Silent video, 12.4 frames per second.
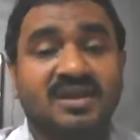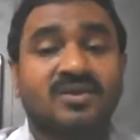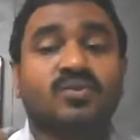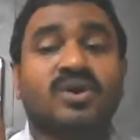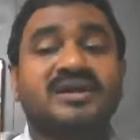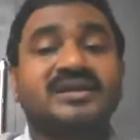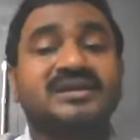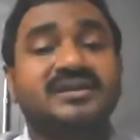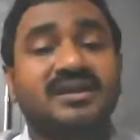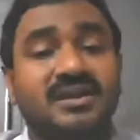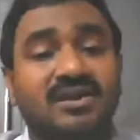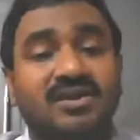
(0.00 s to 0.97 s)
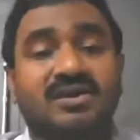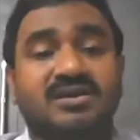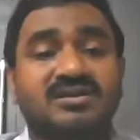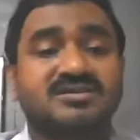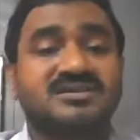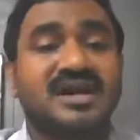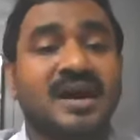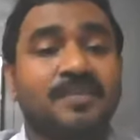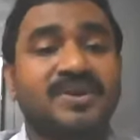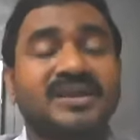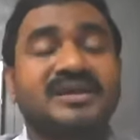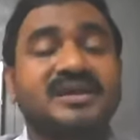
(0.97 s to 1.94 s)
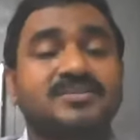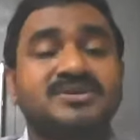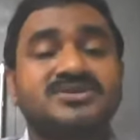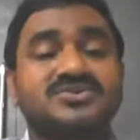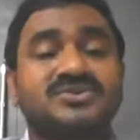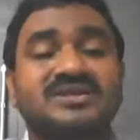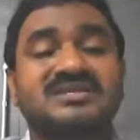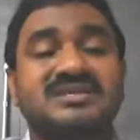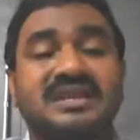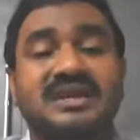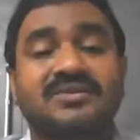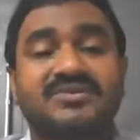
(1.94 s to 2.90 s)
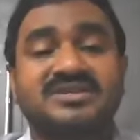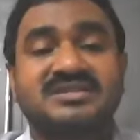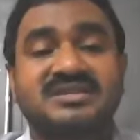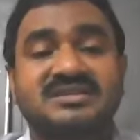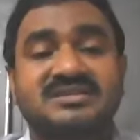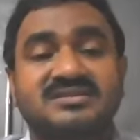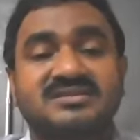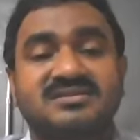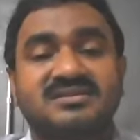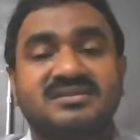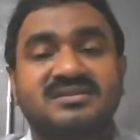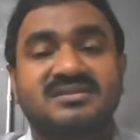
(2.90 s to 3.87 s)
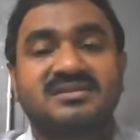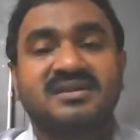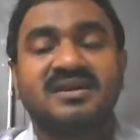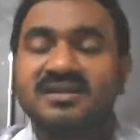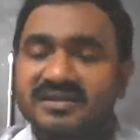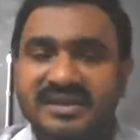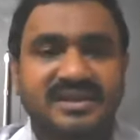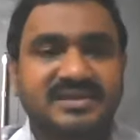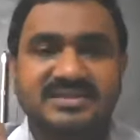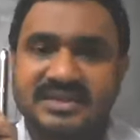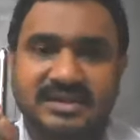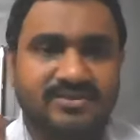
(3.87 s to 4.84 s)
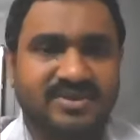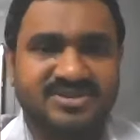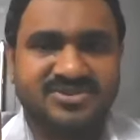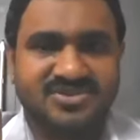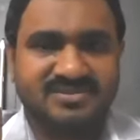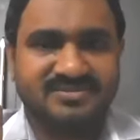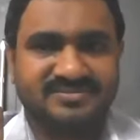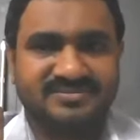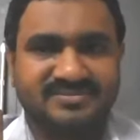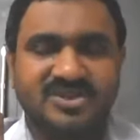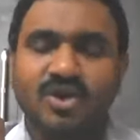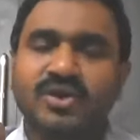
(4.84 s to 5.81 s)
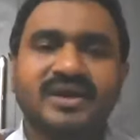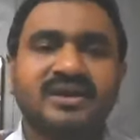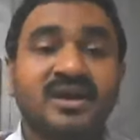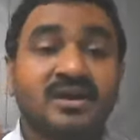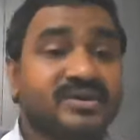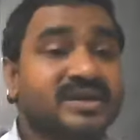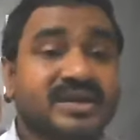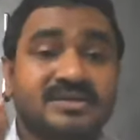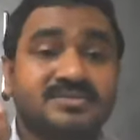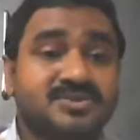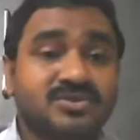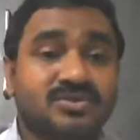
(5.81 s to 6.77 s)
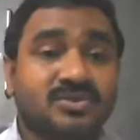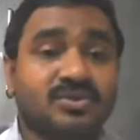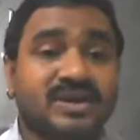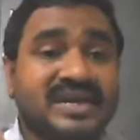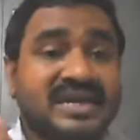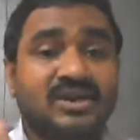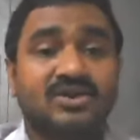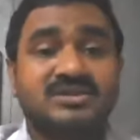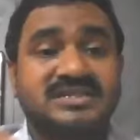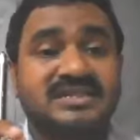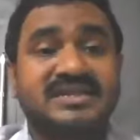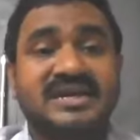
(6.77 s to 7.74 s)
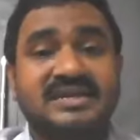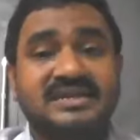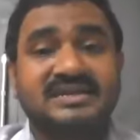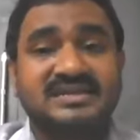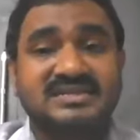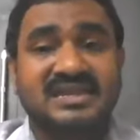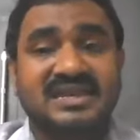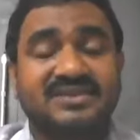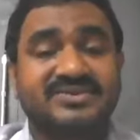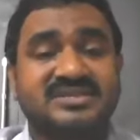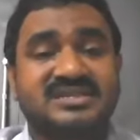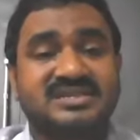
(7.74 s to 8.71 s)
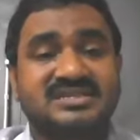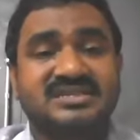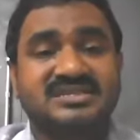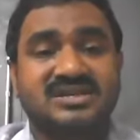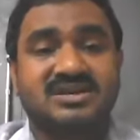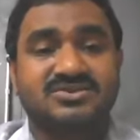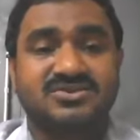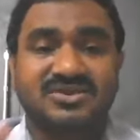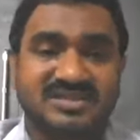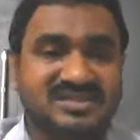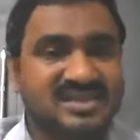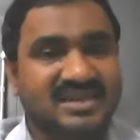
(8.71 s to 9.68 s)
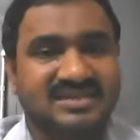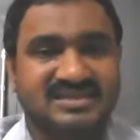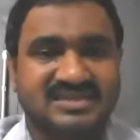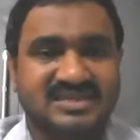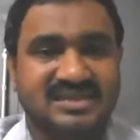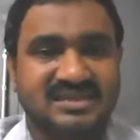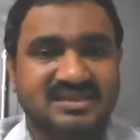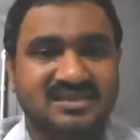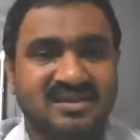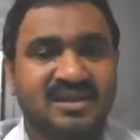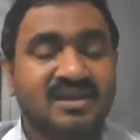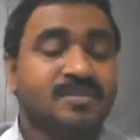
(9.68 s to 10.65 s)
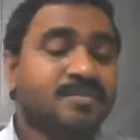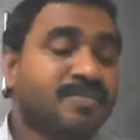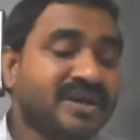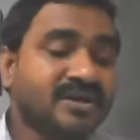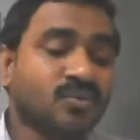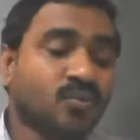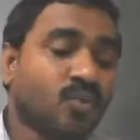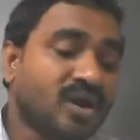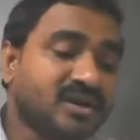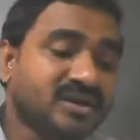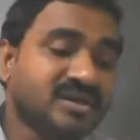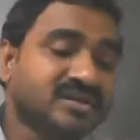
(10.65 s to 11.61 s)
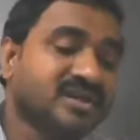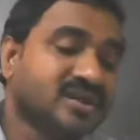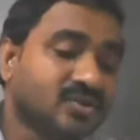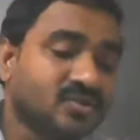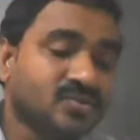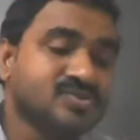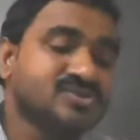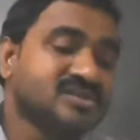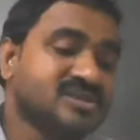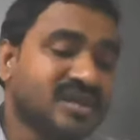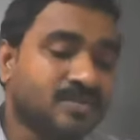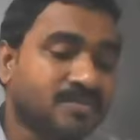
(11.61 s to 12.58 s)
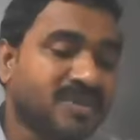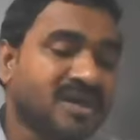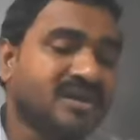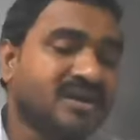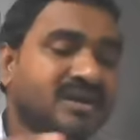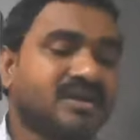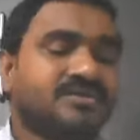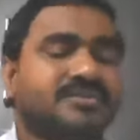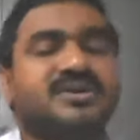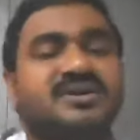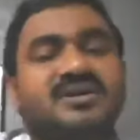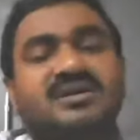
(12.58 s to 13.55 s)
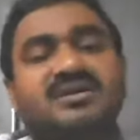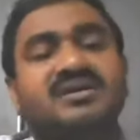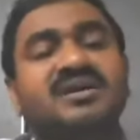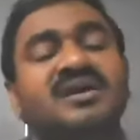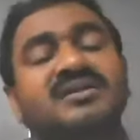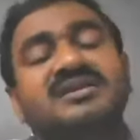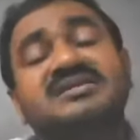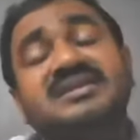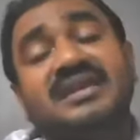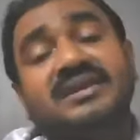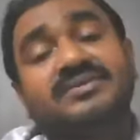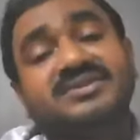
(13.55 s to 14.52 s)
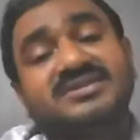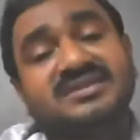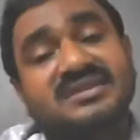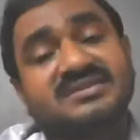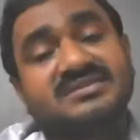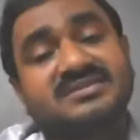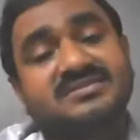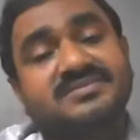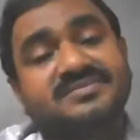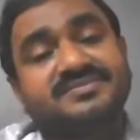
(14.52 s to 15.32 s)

What are the laws applicable to this linguistics? That is the question. Okay, we came to know at last that this linguistics is also a science. But what are the rules that may govern this linguistics?